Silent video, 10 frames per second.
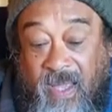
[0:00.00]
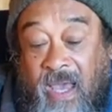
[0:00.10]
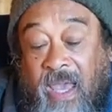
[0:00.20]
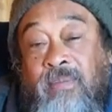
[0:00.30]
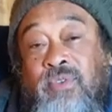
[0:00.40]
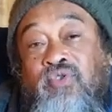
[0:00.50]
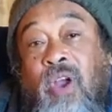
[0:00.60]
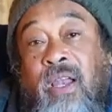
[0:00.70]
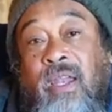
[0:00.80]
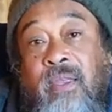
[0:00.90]
I am
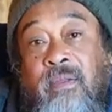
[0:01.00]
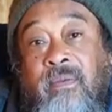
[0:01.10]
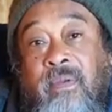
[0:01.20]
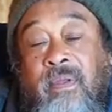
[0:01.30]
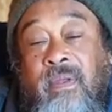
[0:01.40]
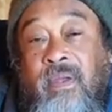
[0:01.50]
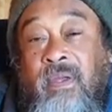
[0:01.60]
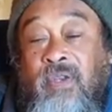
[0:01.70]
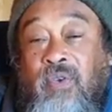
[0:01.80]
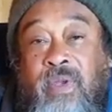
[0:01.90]
struggling.
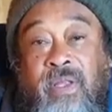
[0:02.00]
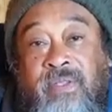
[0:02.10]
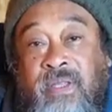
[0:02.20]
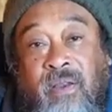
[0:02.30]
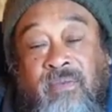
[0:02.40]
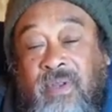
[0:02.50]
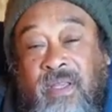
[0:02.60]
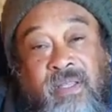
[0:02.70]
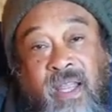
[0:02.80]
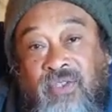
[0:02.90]
The real self
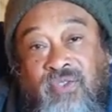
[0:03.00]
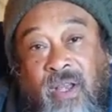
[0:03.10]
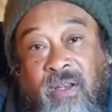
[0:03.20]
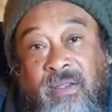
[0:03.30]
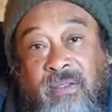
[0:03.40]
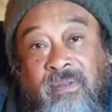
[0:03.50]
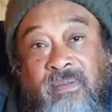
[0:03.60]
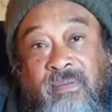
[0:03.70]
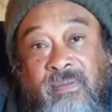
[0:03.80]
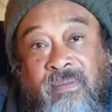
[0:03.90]
does not struggle.
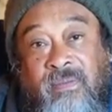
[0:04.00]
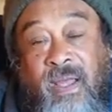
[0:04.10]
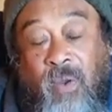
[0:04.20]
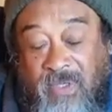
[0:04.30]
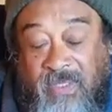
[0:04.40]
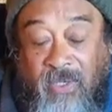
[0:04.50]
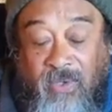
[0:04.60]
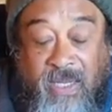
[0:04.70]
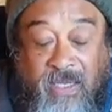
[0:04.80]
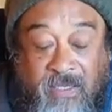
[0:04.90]
I will tell
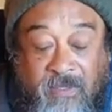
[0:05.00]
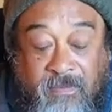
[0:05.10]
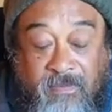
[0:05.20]
you that.